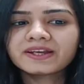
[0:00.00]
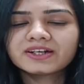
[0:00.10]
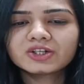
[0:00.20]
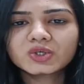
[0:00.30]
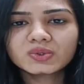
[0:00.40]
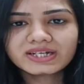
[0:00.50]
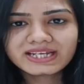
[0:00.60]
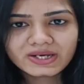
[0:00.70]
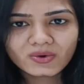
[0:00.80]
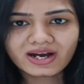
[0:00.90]
To
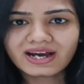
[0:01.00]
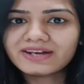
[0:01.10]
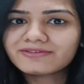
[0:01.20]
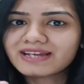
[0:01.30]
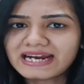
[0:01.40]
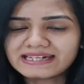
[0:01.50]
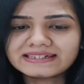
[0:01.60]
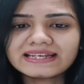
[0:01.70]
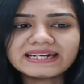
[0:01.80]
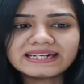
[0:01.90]
DOR, we added the
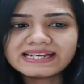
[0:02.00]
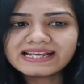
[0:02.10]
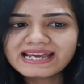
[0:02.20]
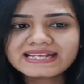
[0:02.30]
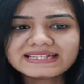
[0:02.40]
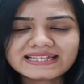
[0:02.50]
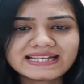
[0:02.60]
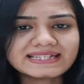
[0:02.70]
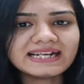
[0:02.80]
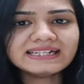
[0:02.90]
ending S, S and
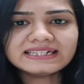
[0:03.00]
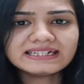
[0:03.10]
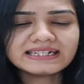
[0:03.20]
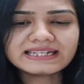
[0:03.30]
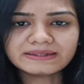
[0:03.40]
T.